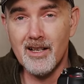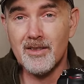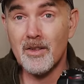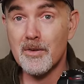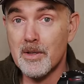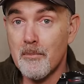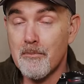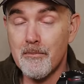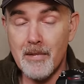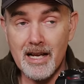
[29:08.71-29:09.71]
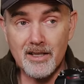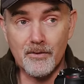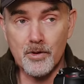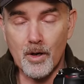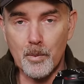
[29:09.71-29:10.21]
So there was a
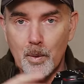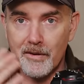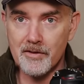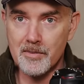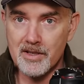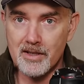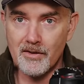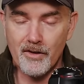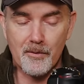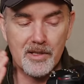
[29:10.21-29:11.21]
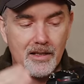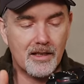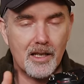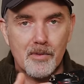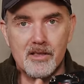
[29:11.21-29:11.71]
massive drop. We went from
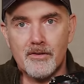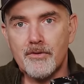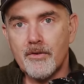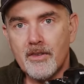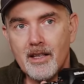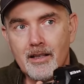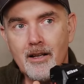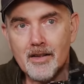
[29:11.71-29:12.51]
65% keepers to 15.